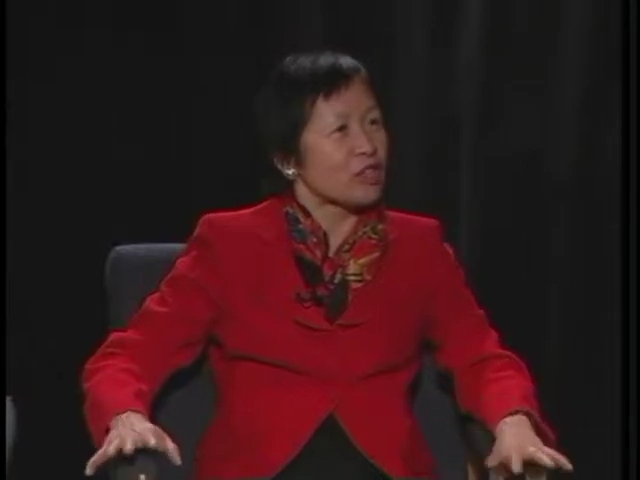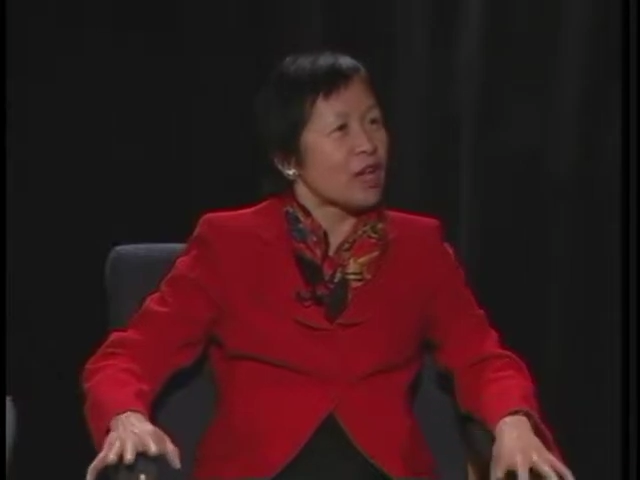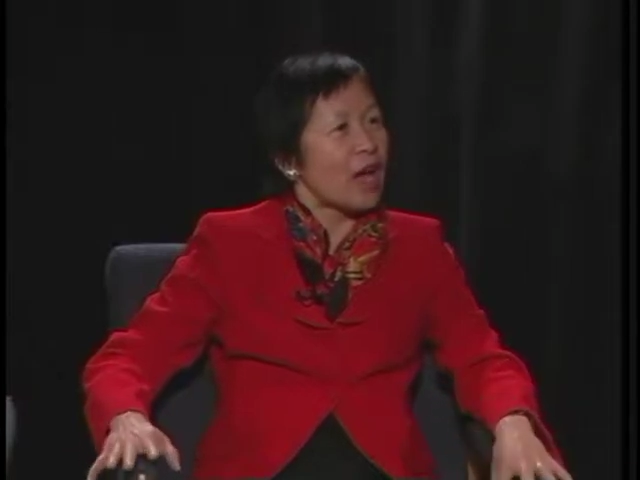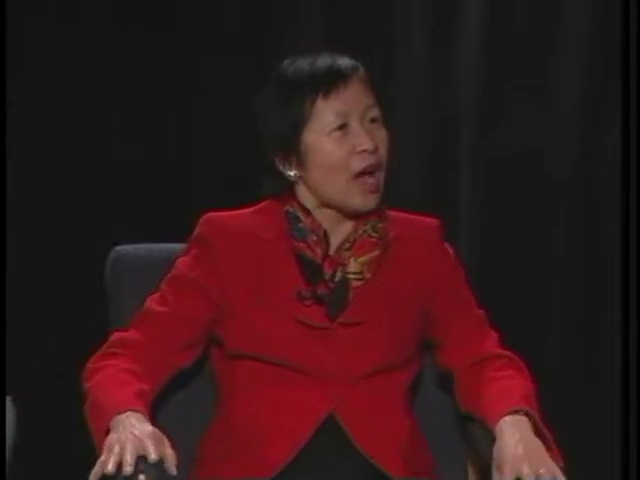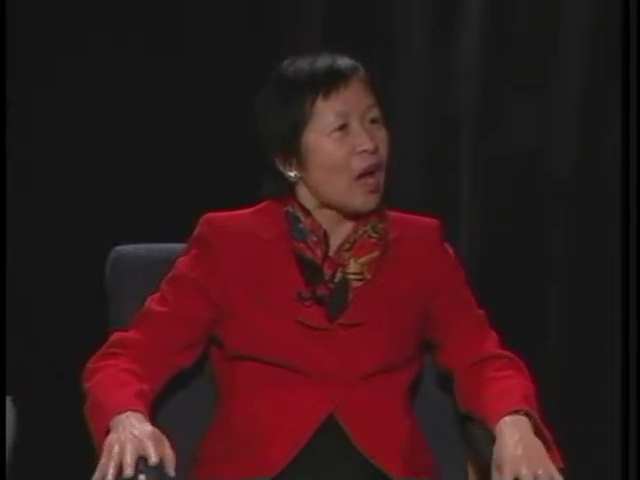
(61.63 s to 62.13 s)

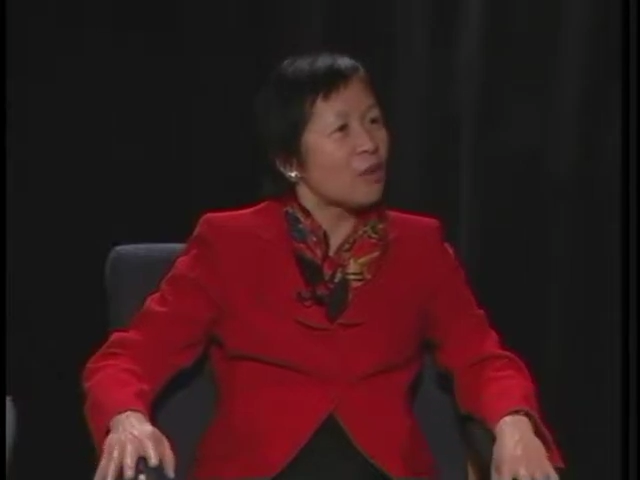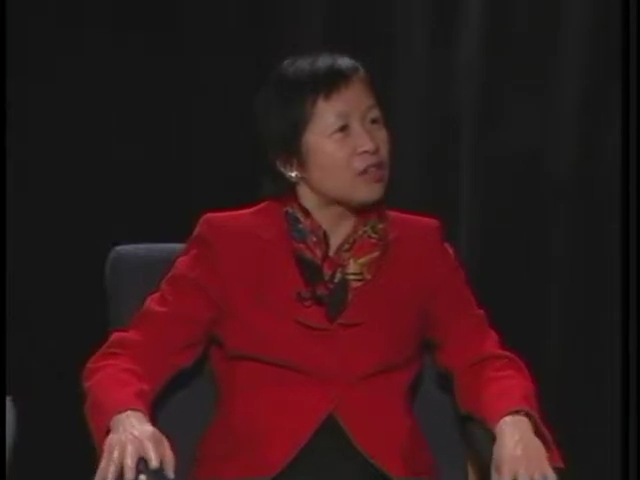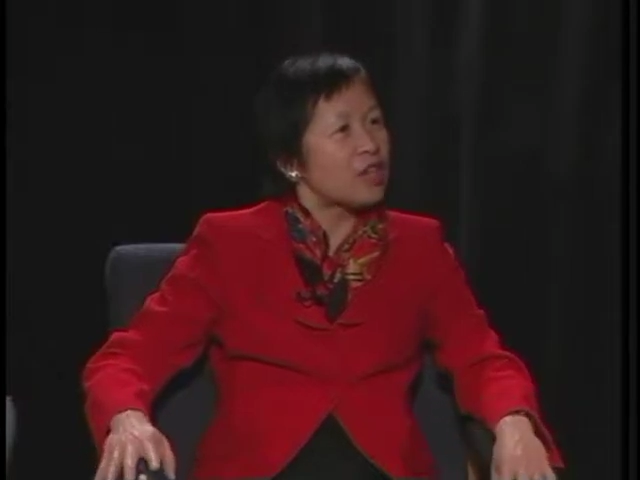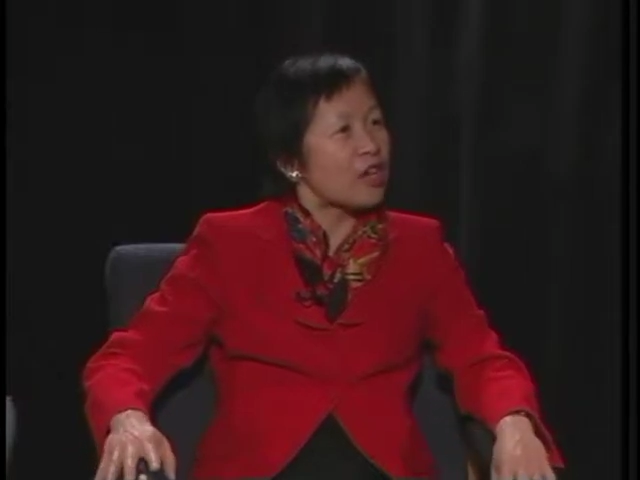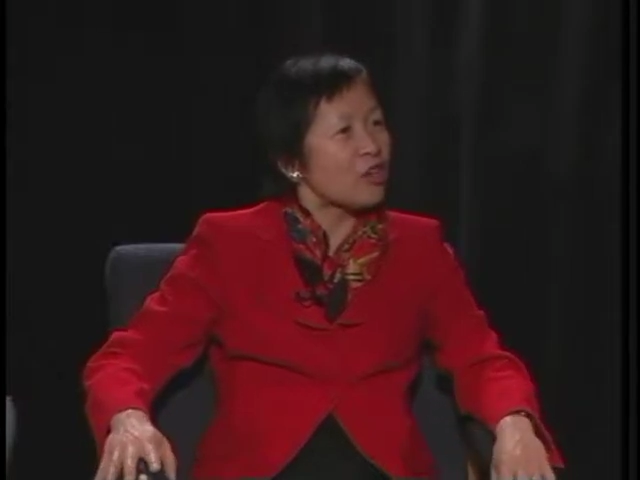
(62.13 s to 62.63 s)
How is
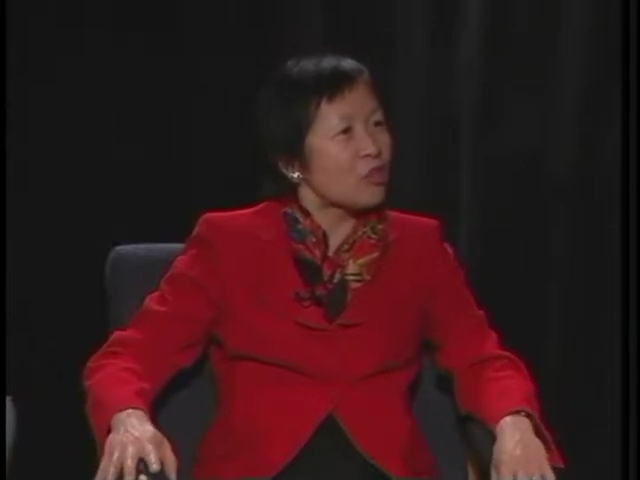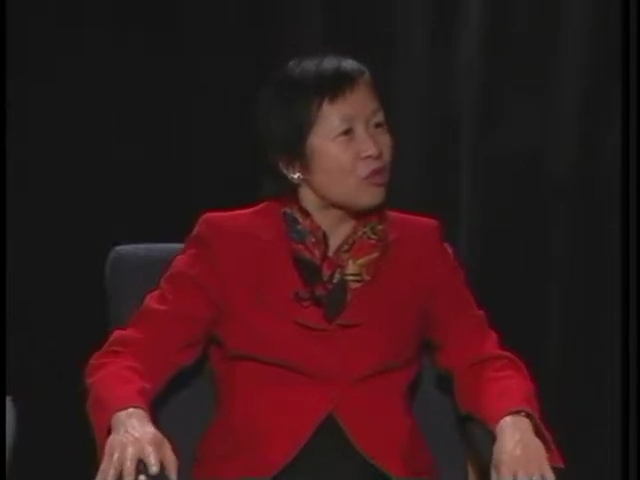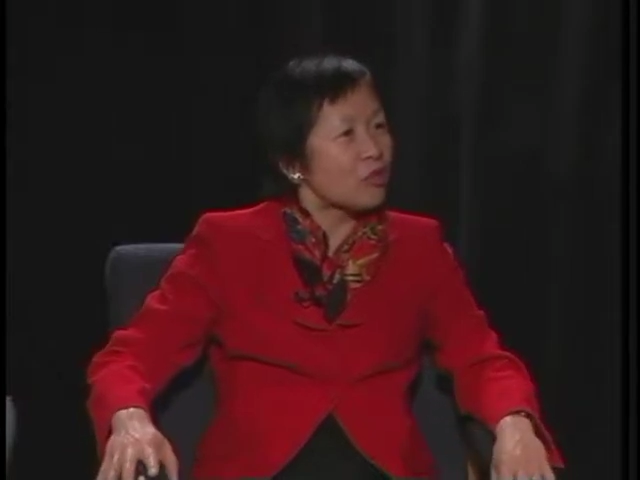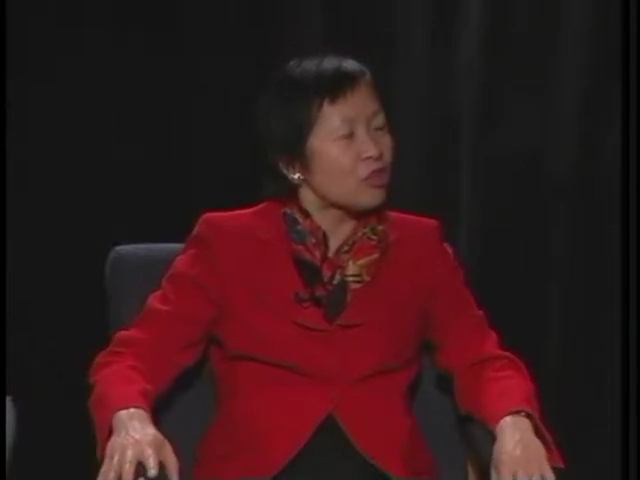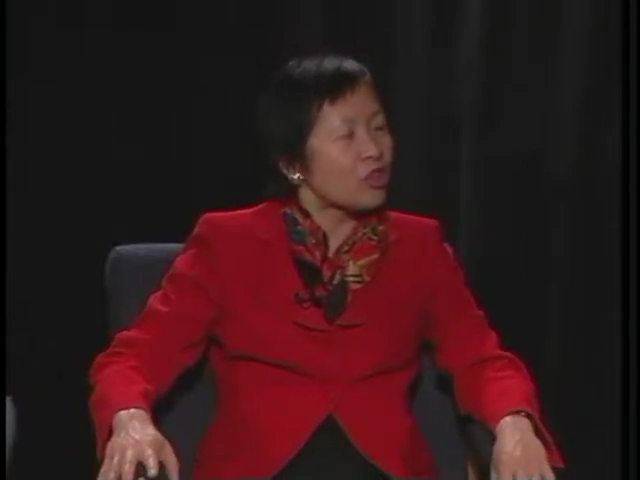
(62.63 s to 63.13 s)
that
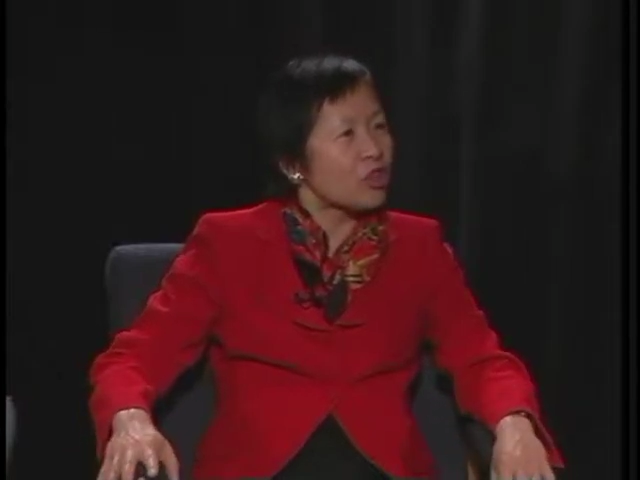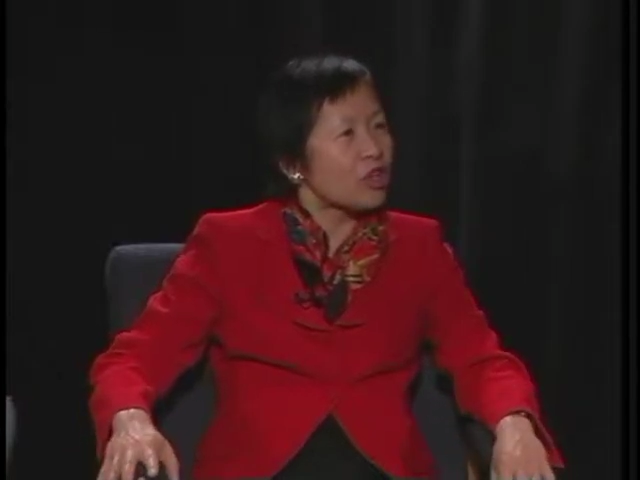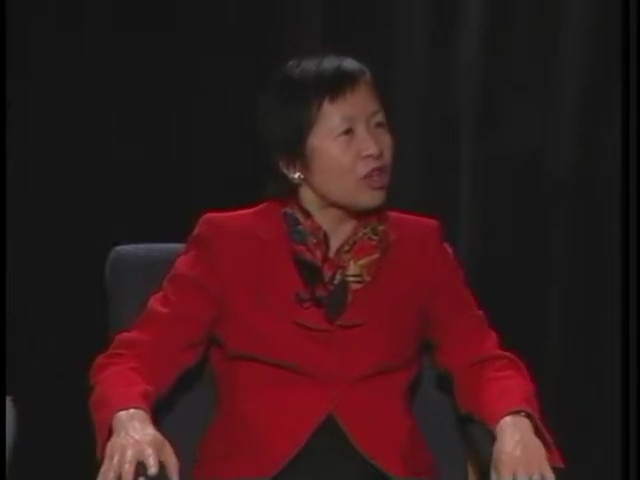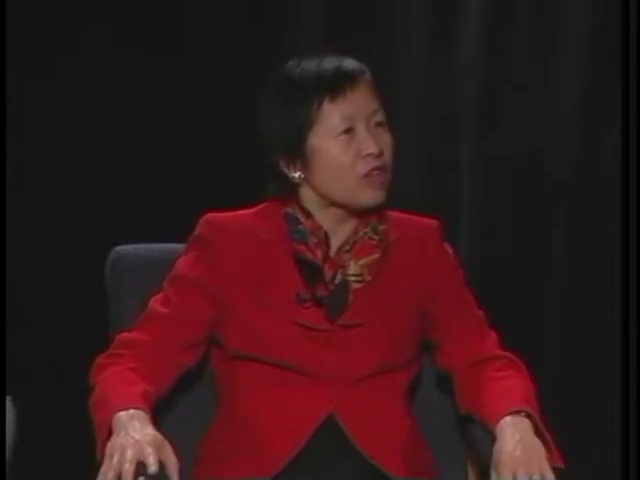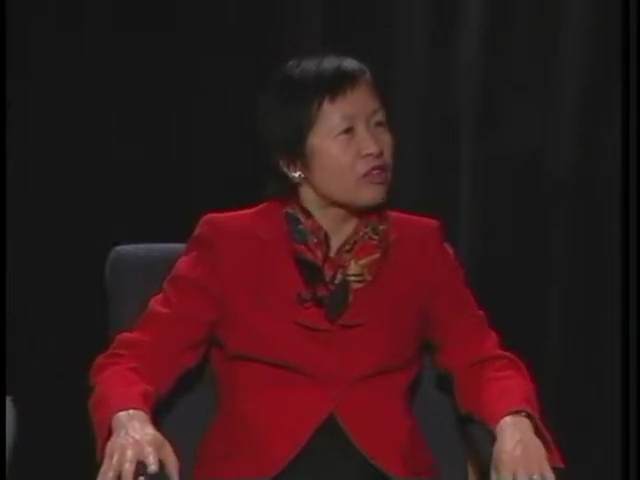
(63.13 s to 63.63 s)
usually
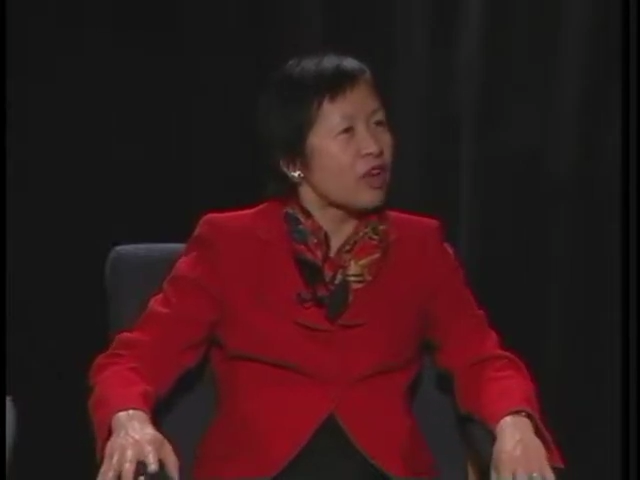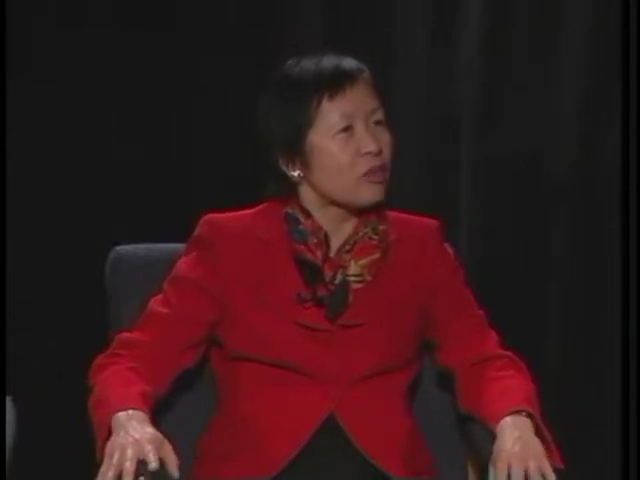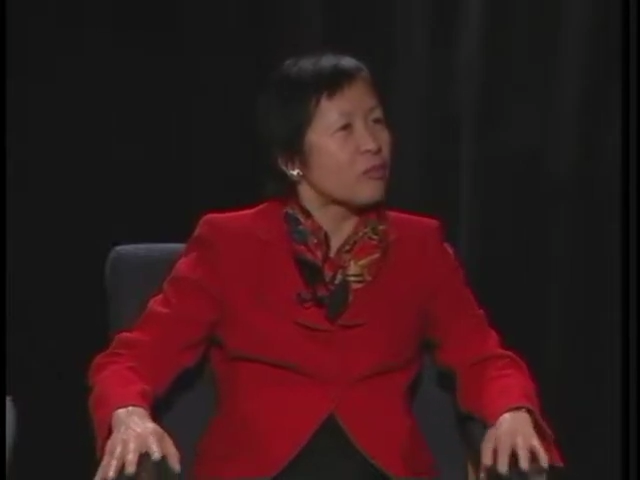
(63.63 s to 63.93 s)
done